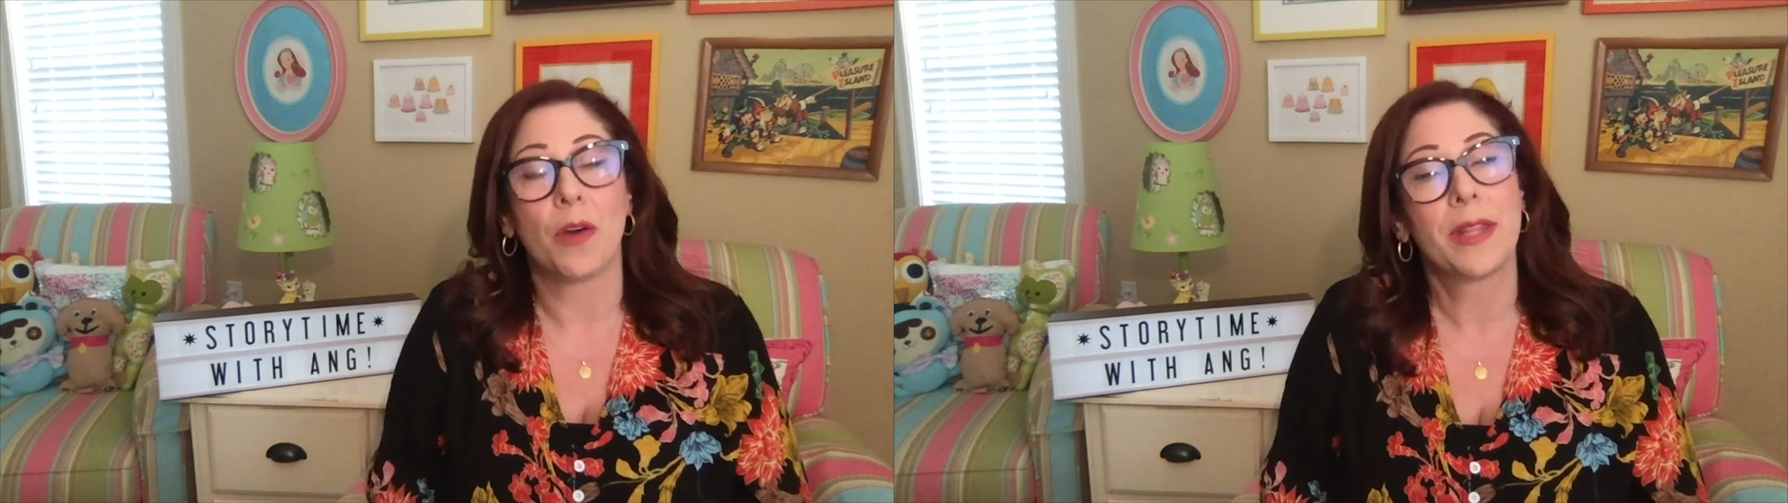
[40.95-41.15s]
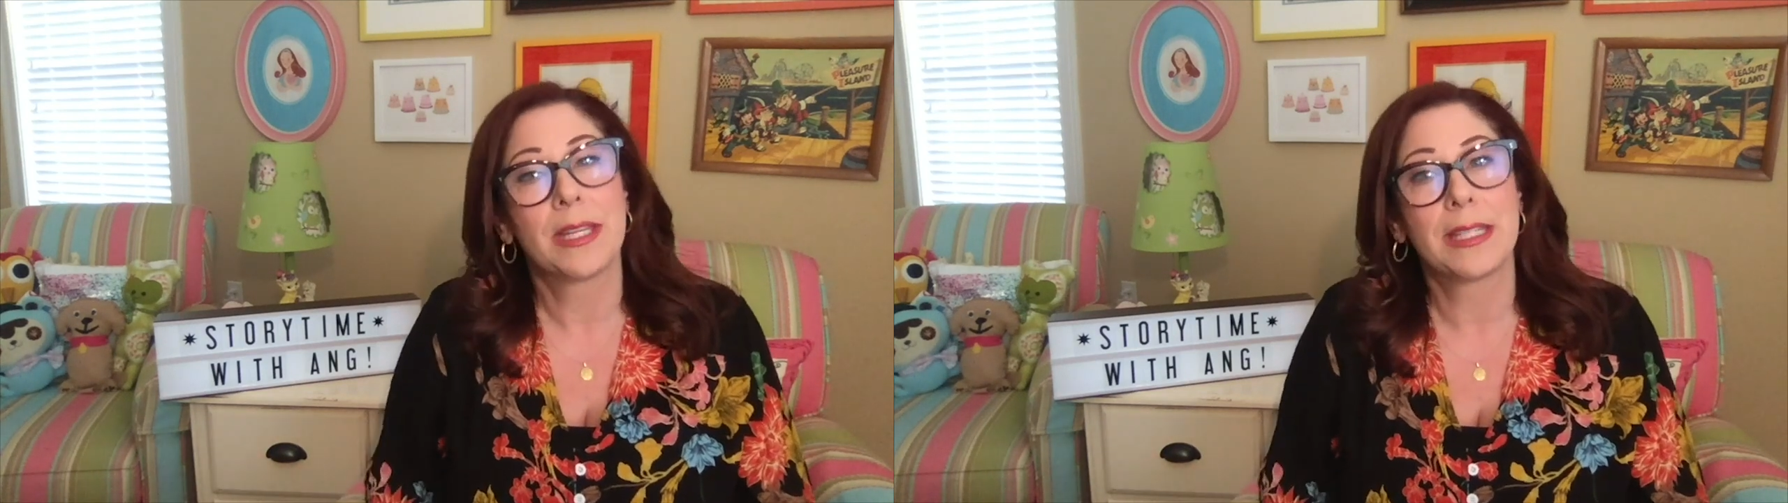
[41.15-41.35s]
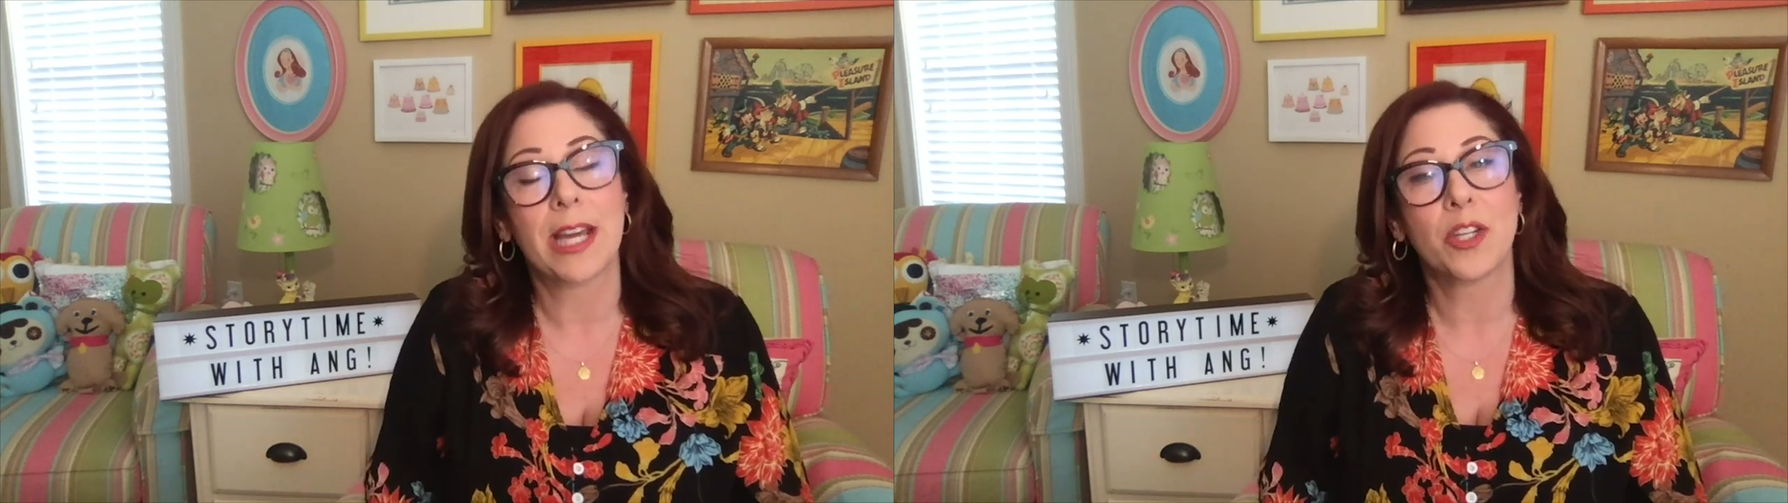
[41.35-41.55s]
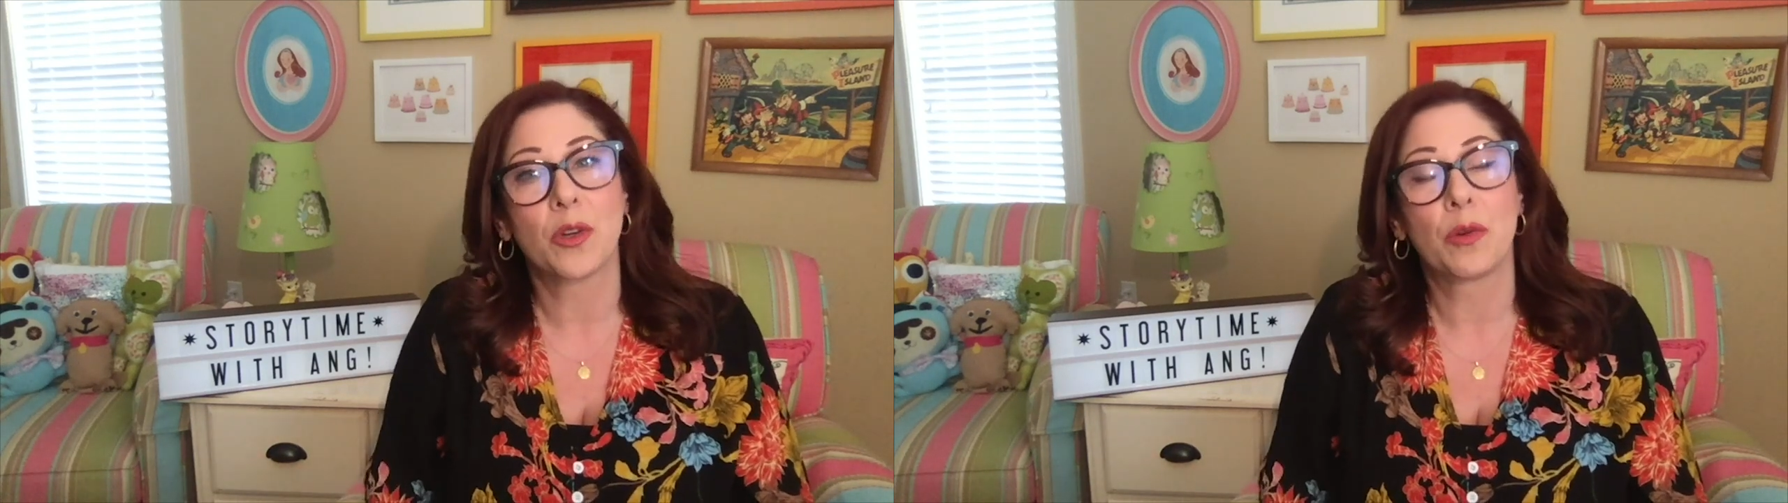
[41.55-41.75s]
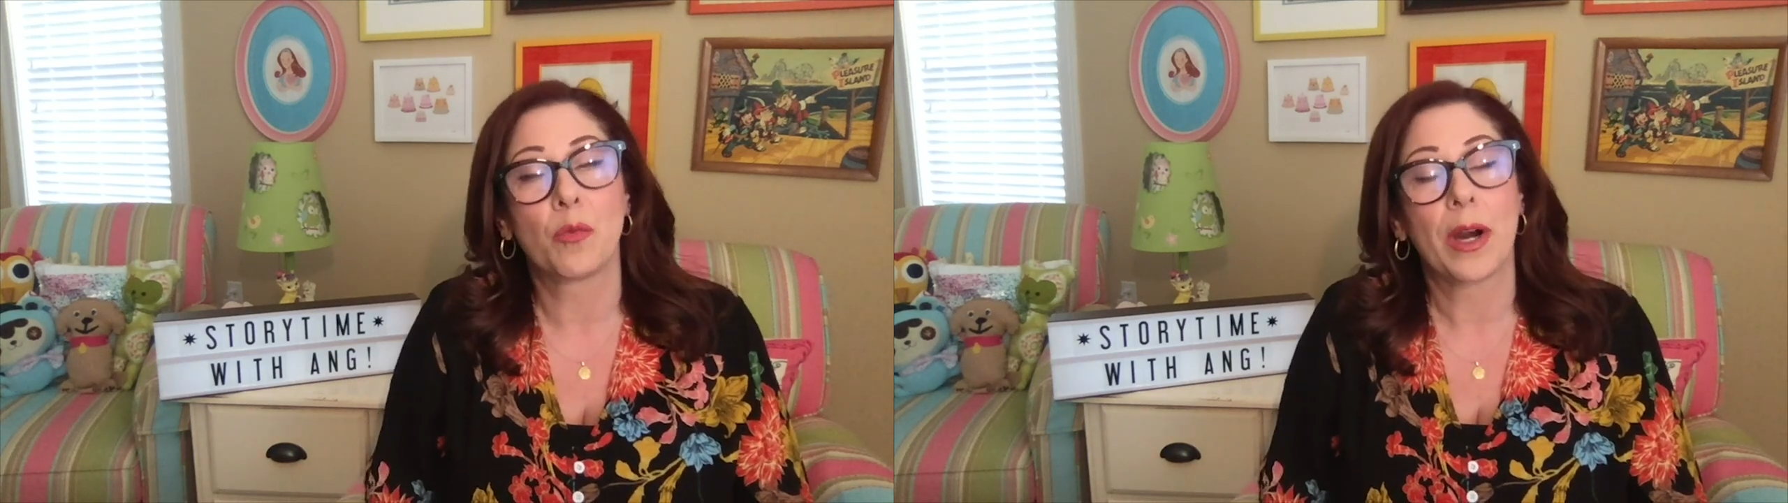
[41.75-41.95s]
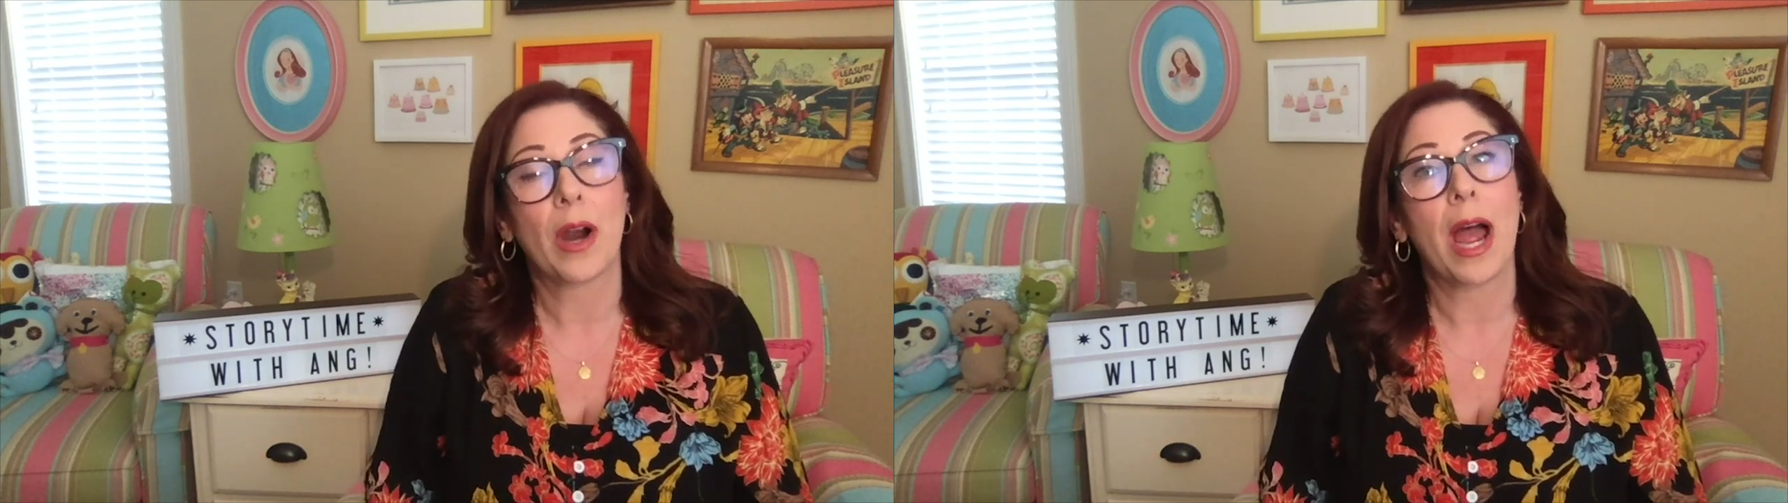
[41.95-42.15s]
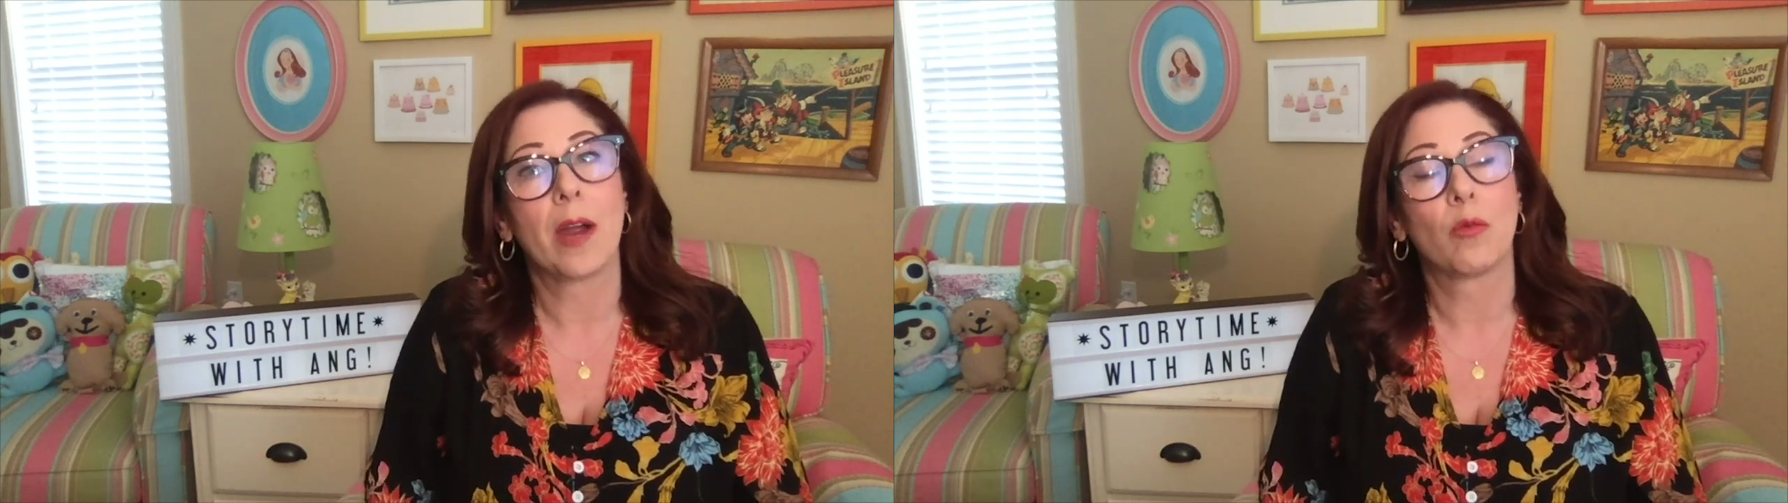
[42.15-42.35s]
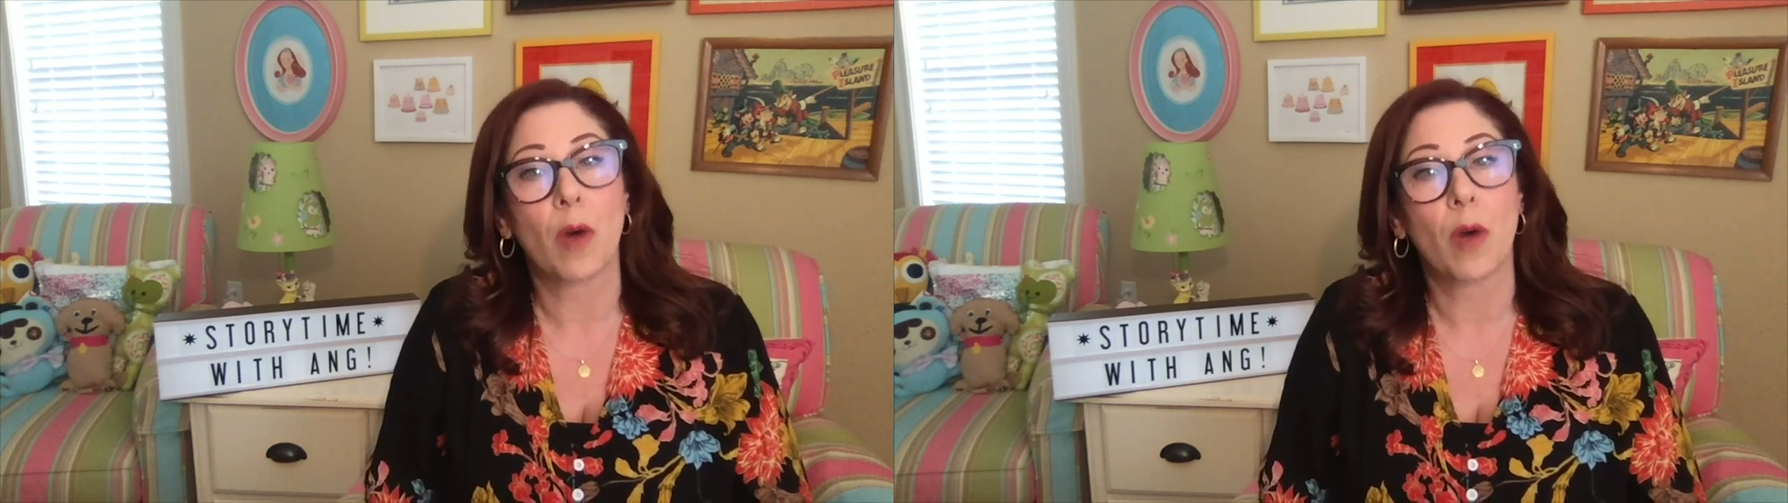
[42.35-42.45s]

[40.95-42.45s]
This is actually where I